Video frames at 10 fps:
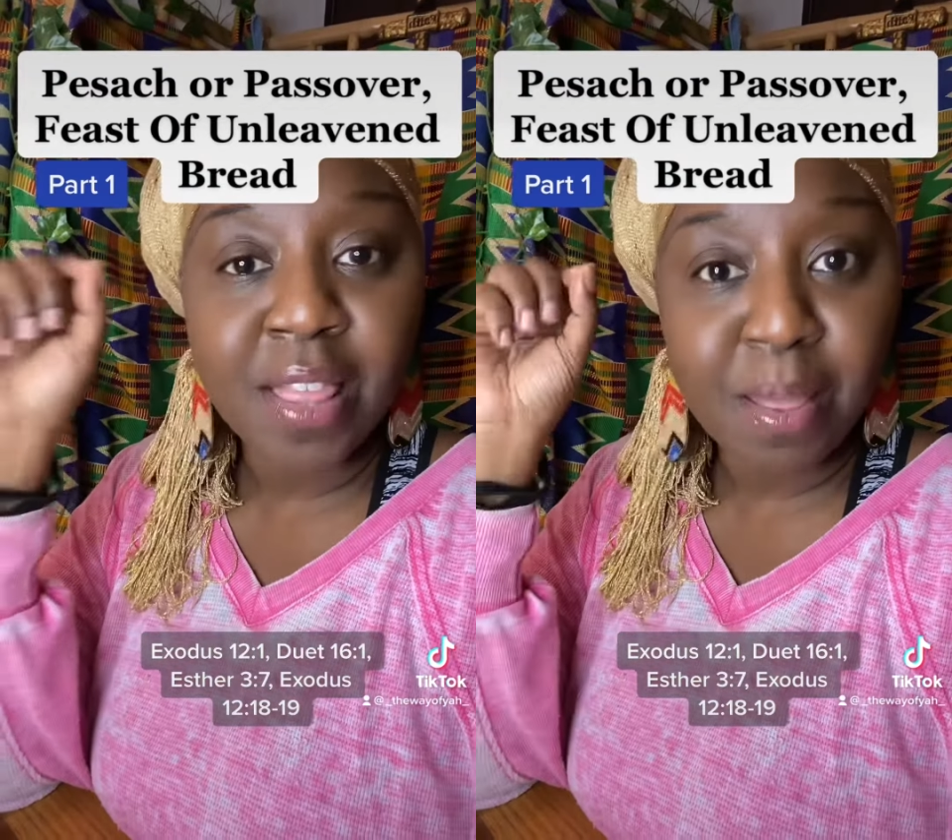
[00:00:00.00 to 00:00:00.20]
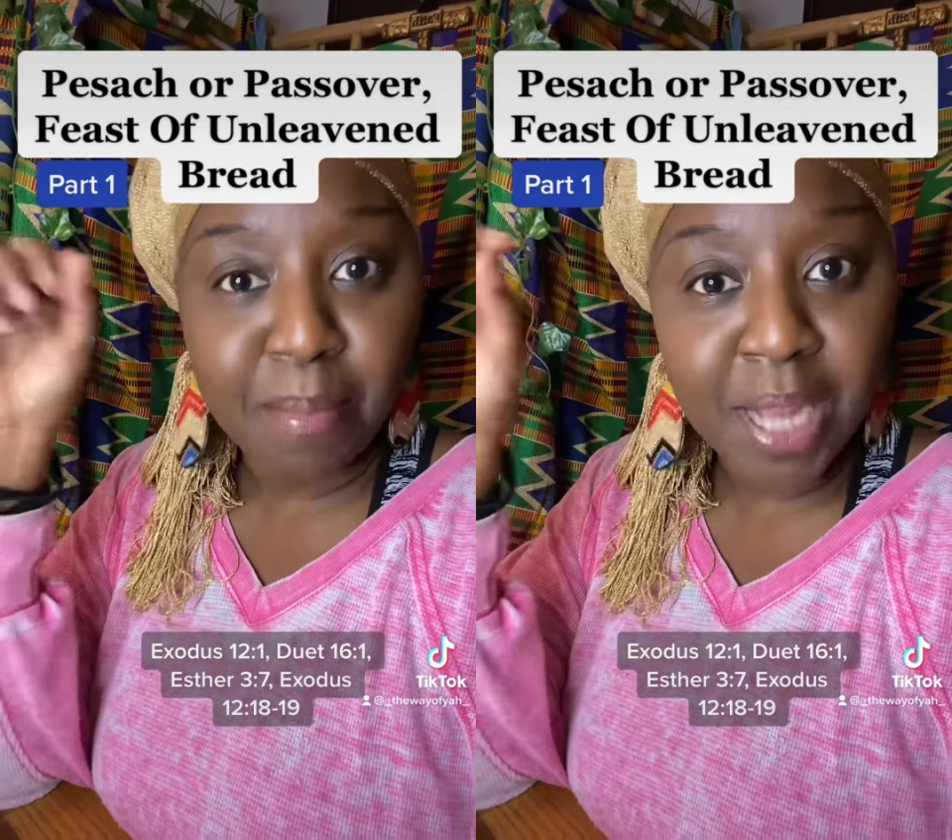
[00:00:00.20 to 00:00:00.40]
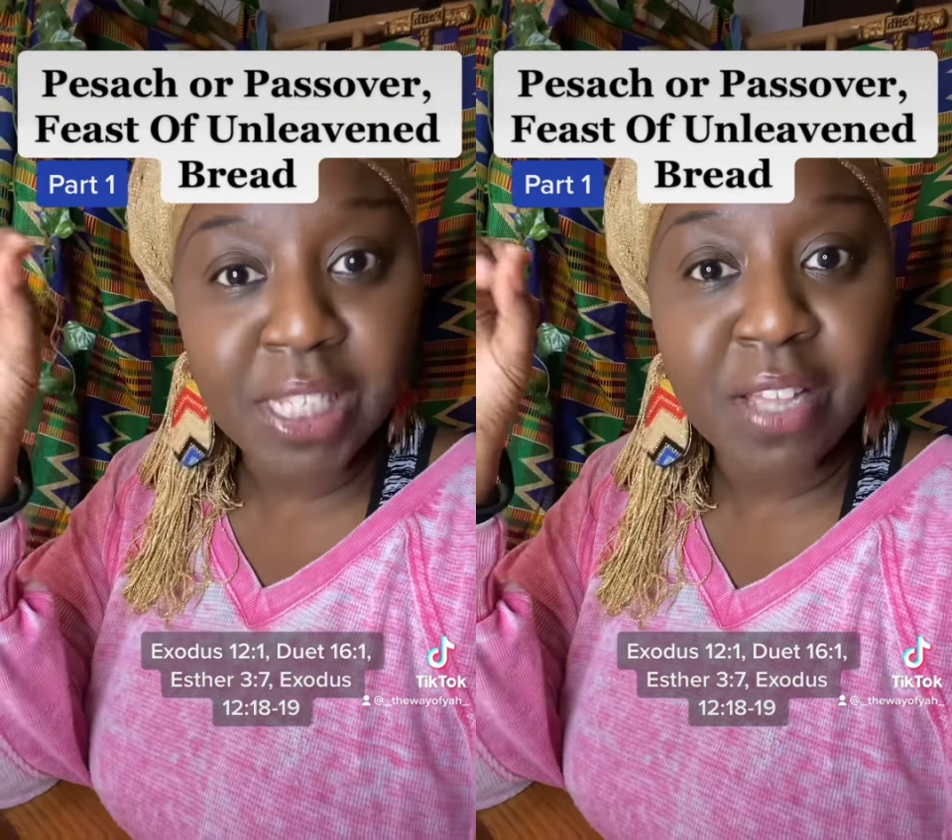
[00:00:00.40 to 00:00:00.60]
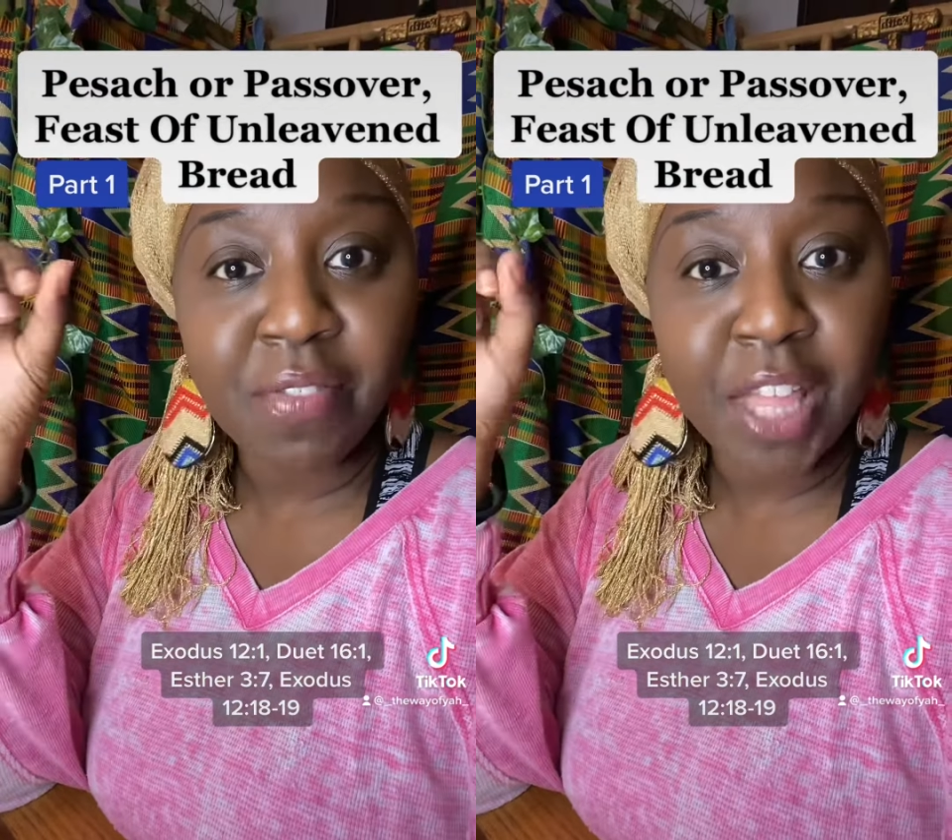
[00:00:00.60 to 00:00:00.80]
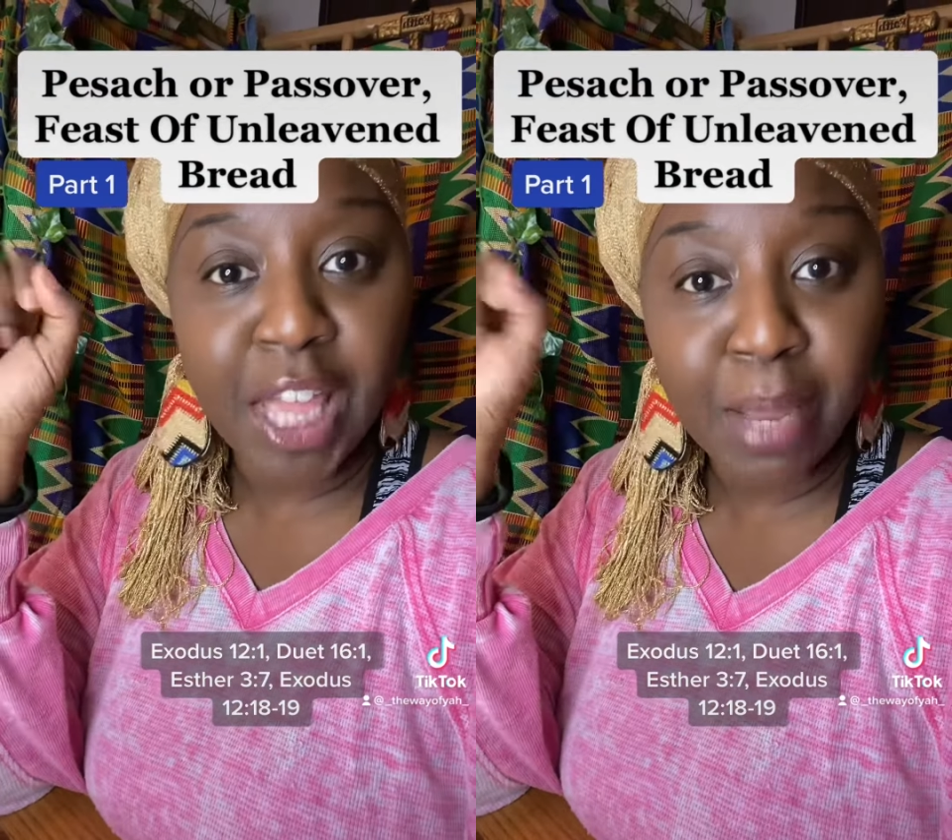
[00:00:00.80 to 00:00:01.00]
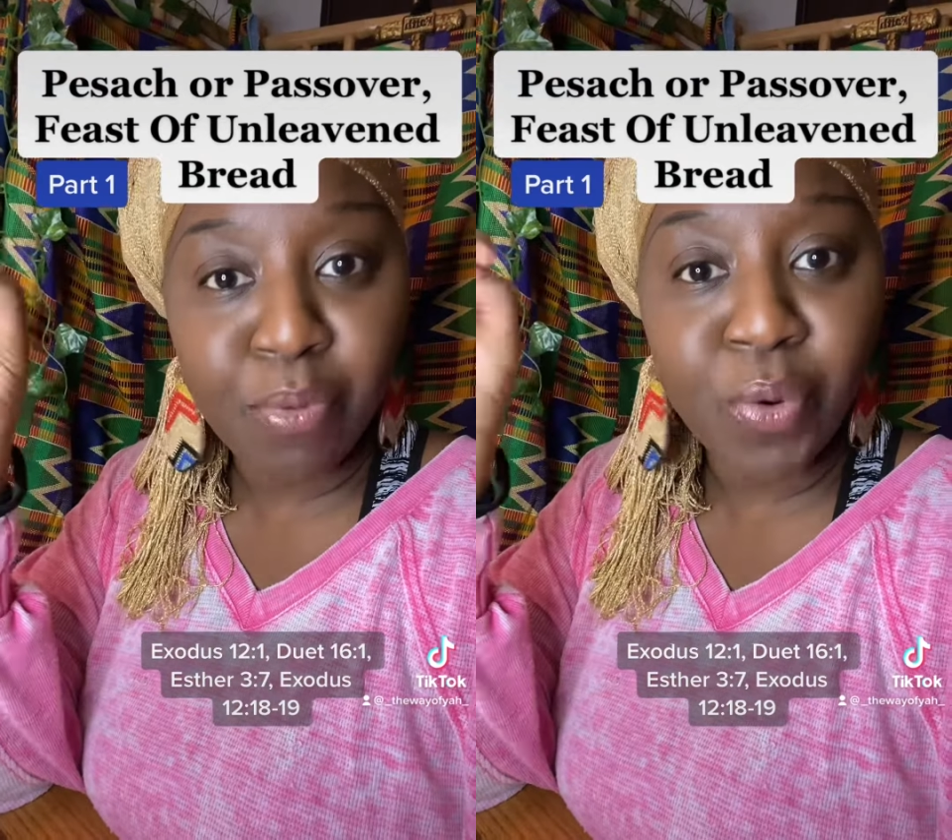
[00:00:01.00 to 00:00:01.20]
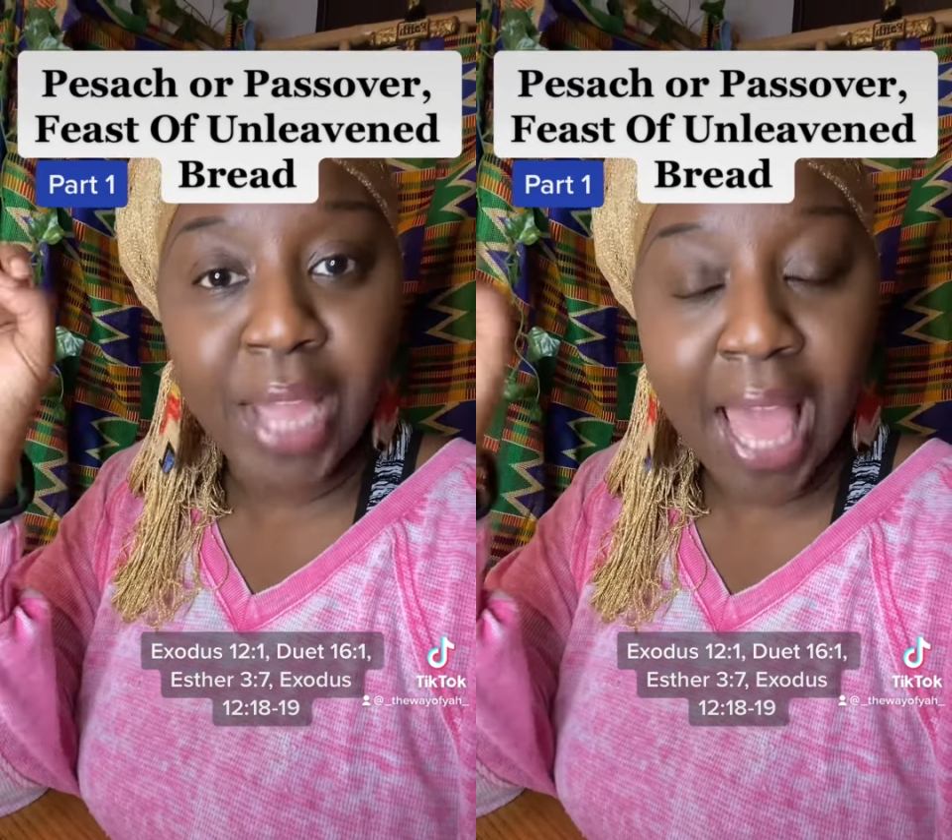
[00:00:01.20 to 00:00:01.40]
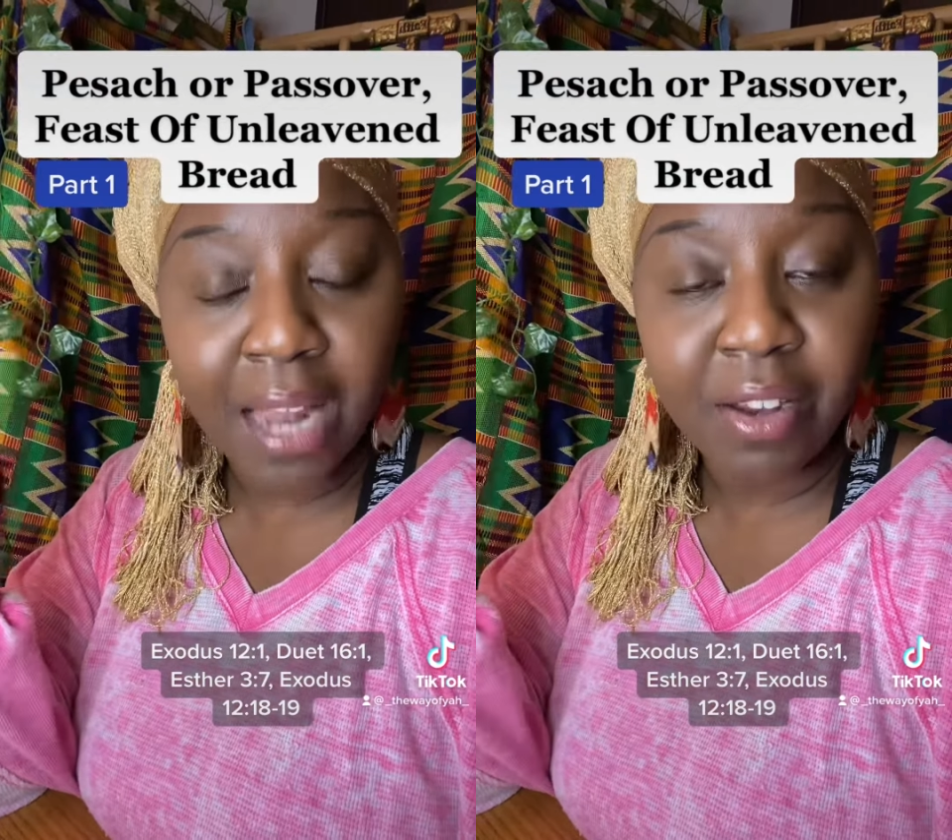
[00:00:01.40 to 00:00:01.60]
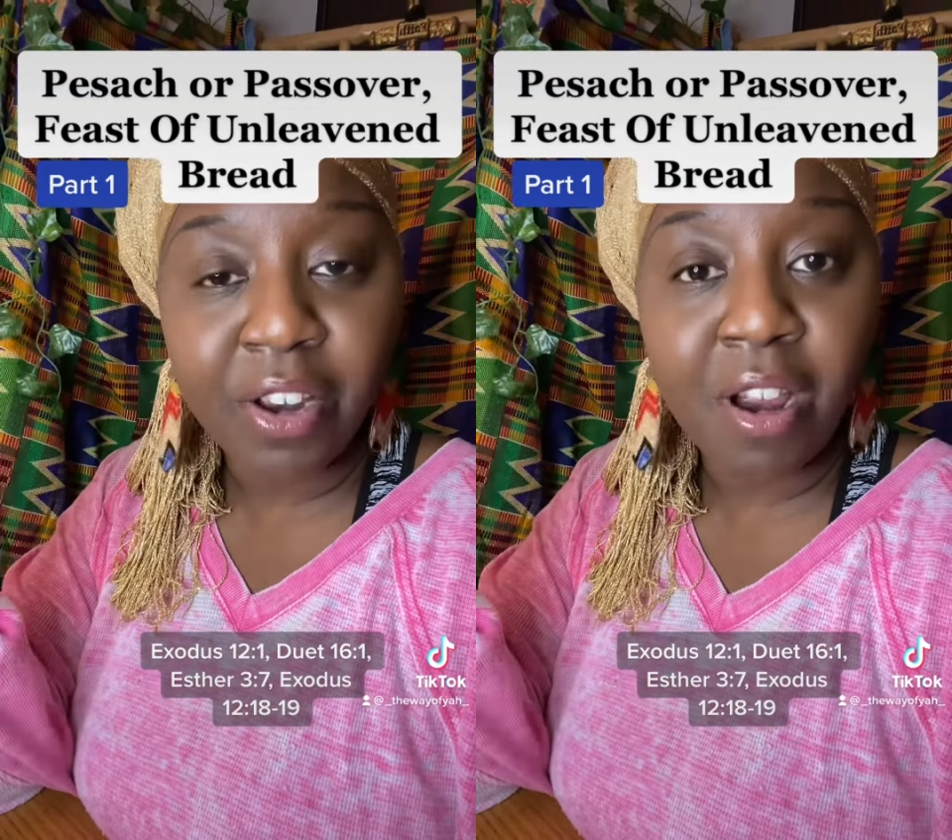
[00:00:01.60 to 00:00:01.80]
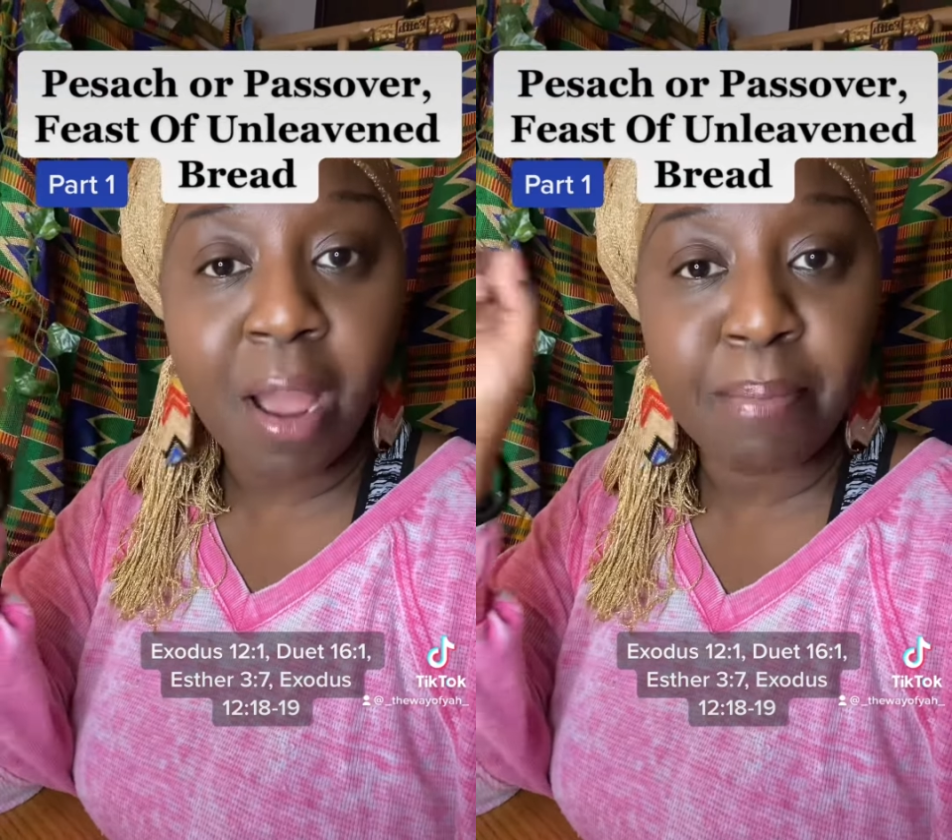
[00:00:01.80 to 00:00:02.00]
The months of the Hebrew calendar are